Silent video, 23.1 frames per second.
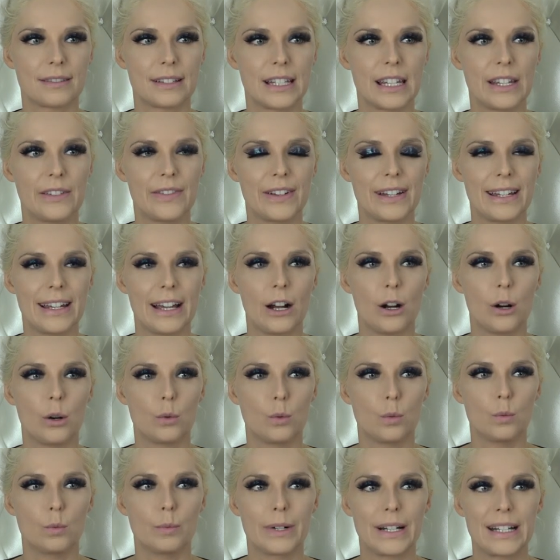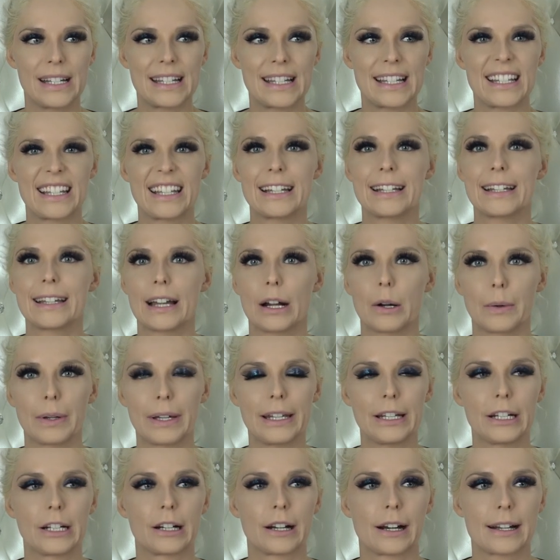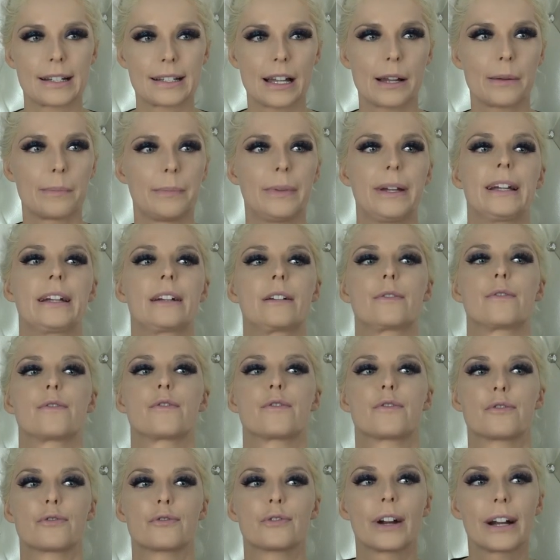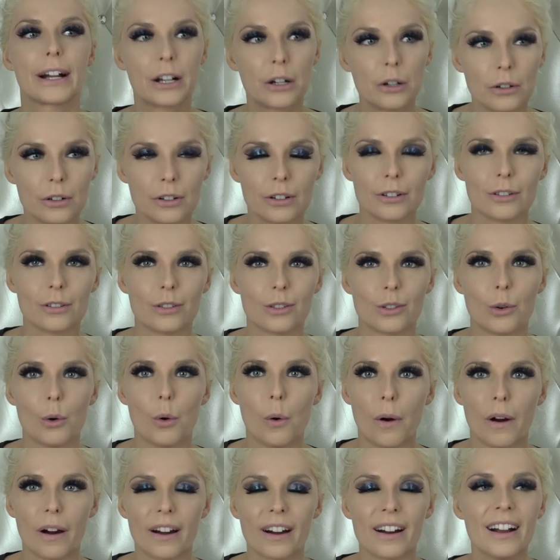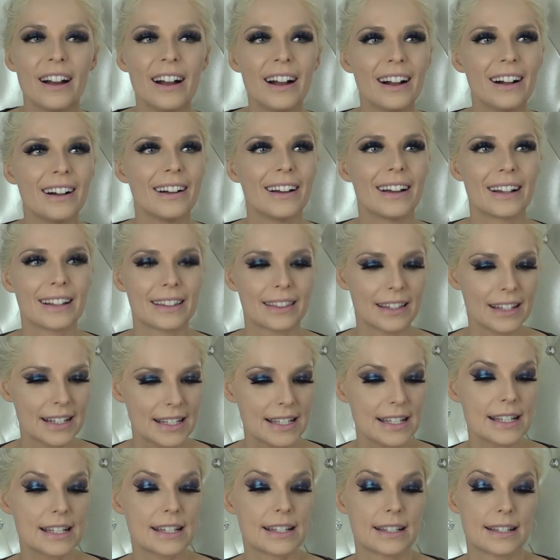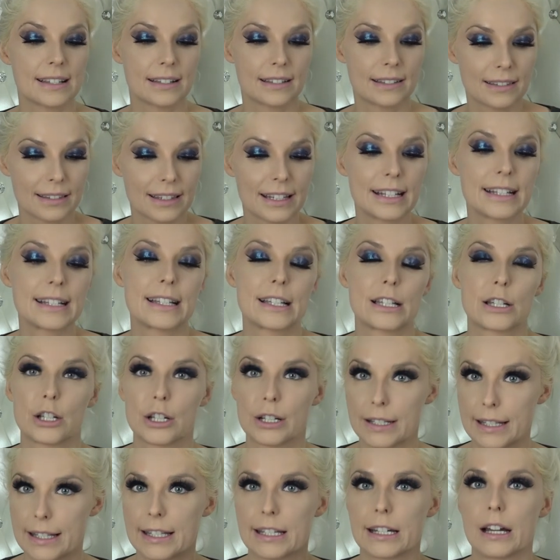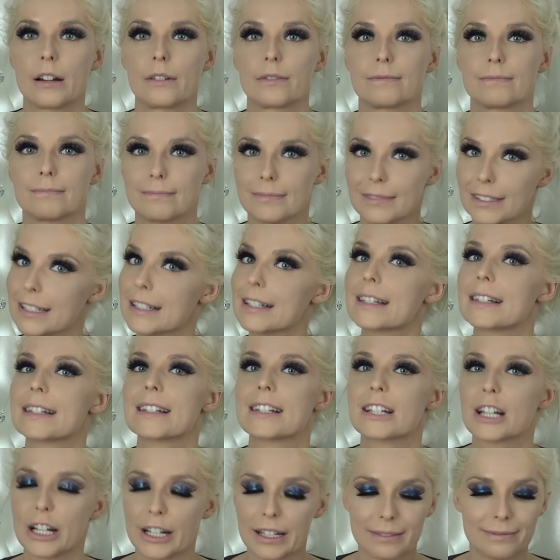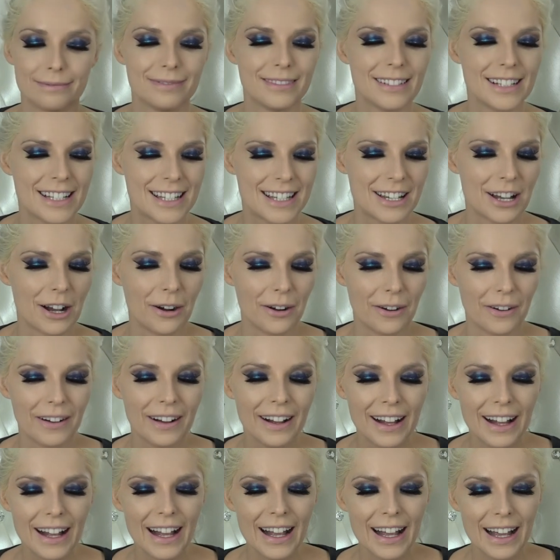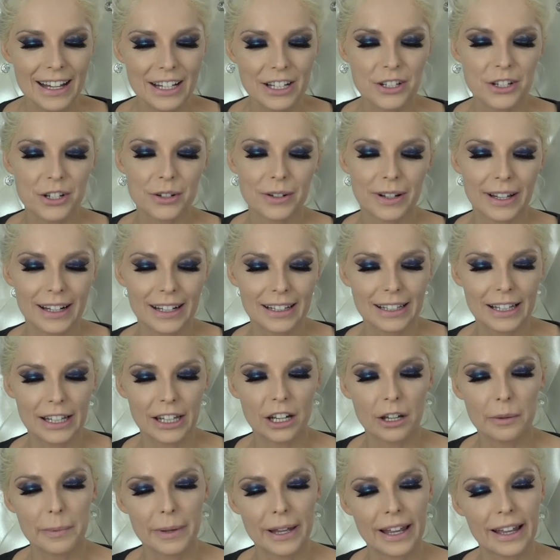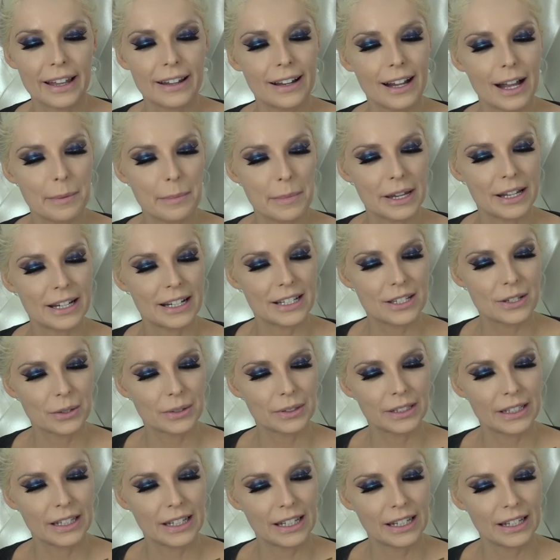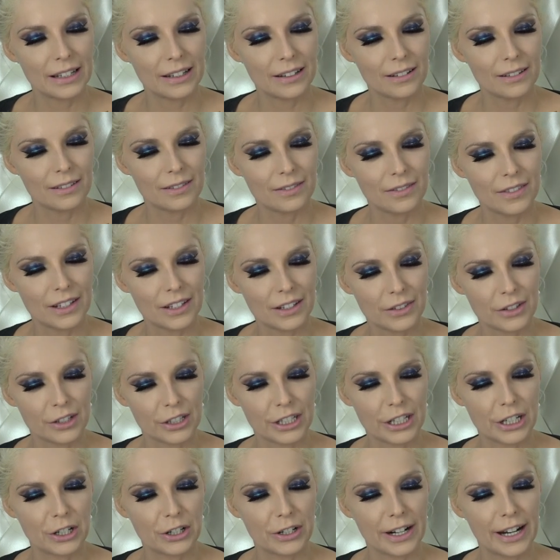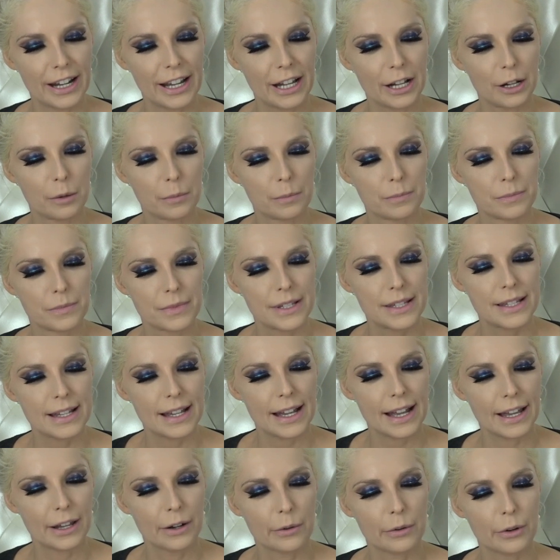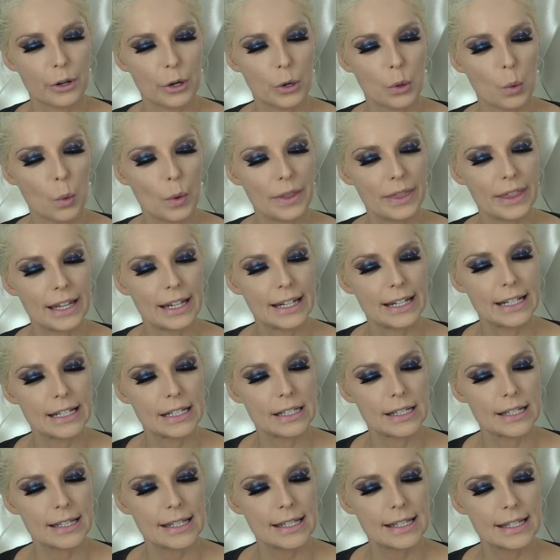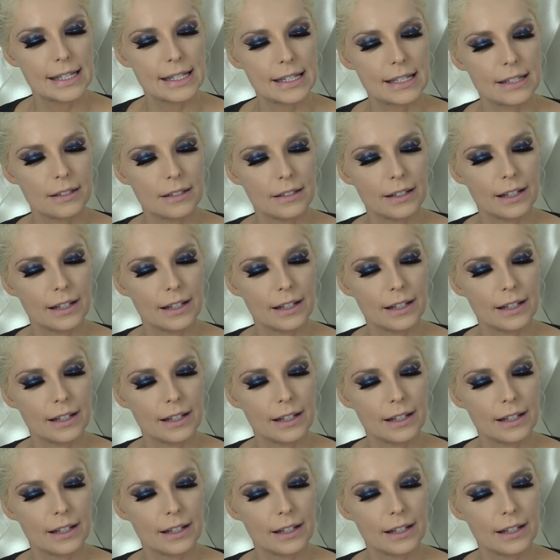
evened out my skin down here, because I'm like freckle galore. Like this is good stuff. This is good. So you get a little bit. I mean, it's only 30 grams. I don't know what that is.